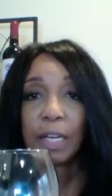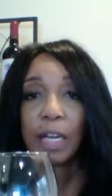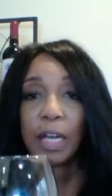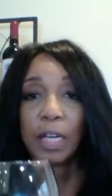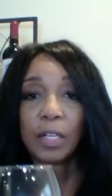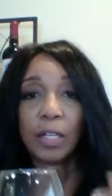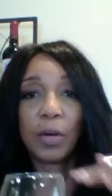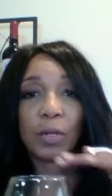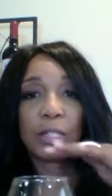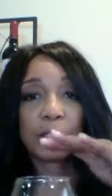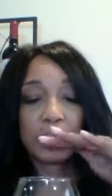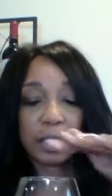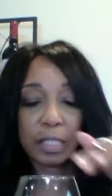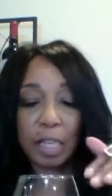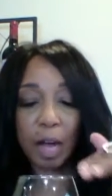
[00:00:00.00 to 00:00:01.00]
Notice at
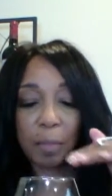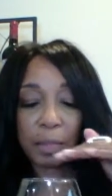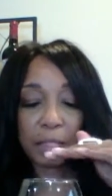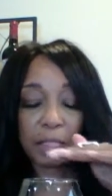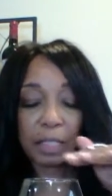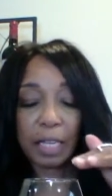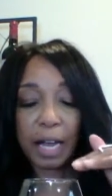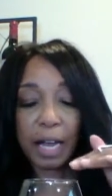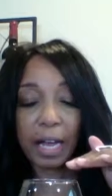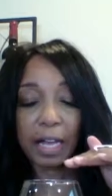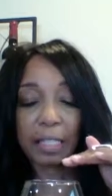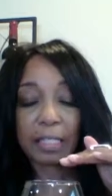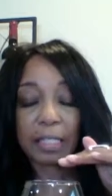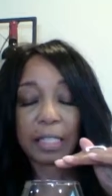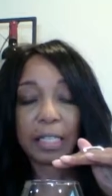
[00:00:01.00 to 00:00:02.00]
the top of the
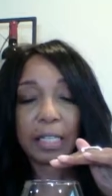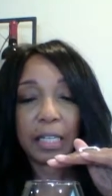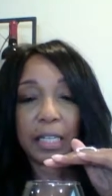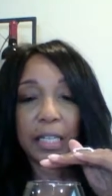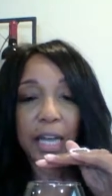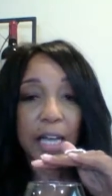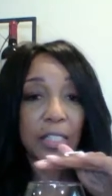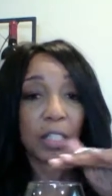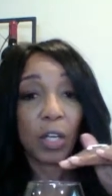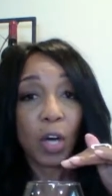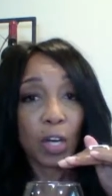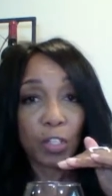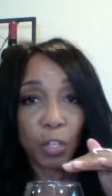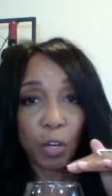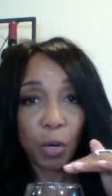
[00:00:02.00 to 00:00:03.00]
glass, it has a
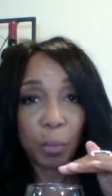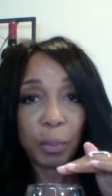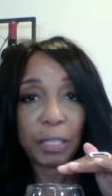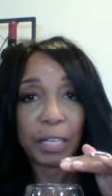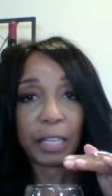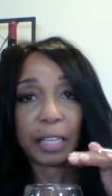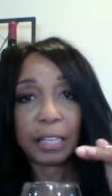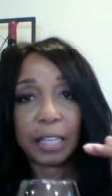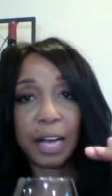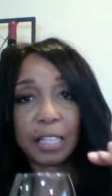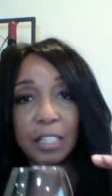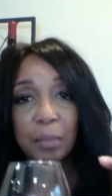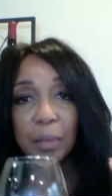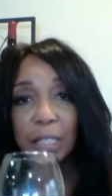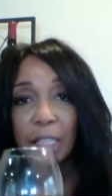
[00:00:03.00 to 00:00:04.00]
large opening, and that's
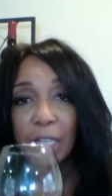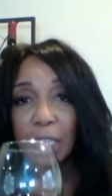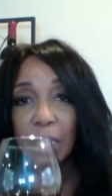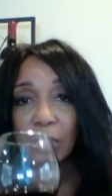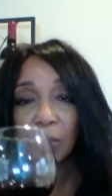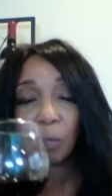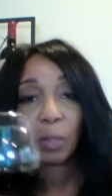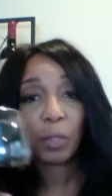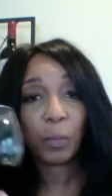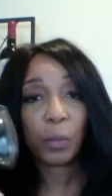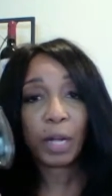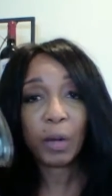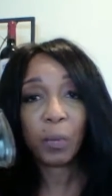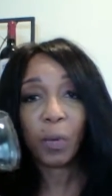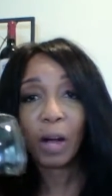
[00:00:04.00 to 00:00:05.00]
because with
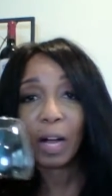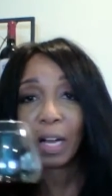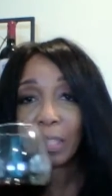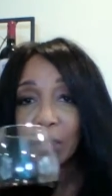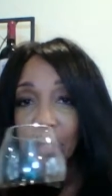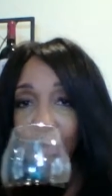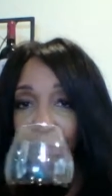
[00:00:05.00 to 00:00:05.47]
red wines,